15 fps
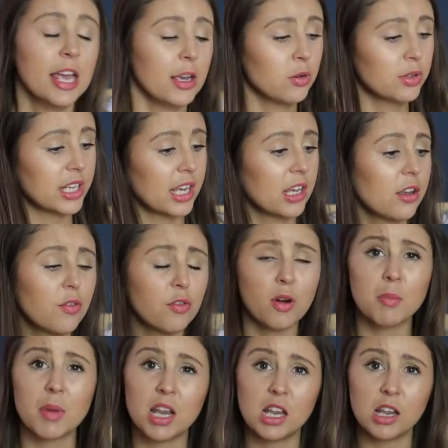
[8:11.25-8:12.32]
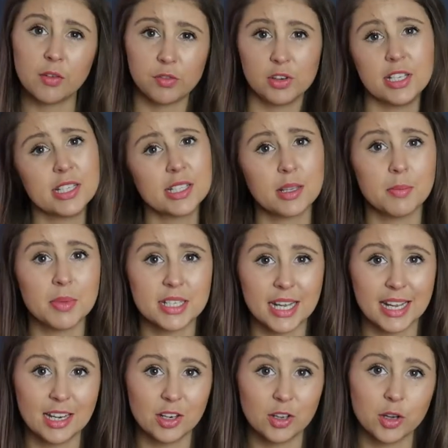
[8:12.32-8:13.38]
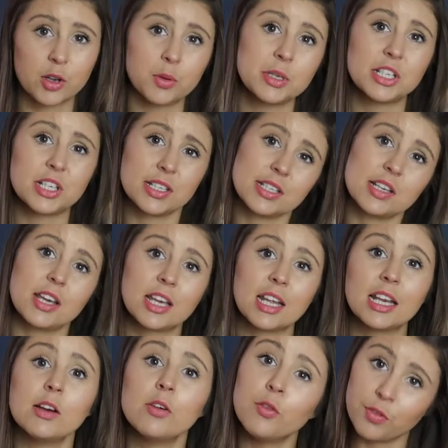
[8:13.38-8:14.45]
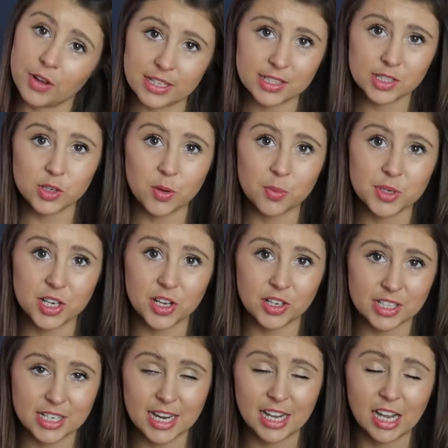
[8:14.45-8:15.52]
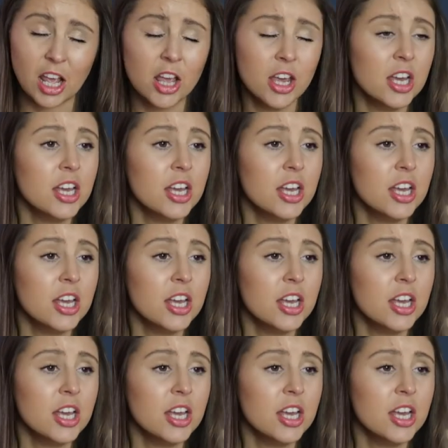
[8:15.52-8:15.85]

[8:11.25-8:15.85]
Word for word: It'll take you from a lovely summer day look with just like a little vest top tucked in,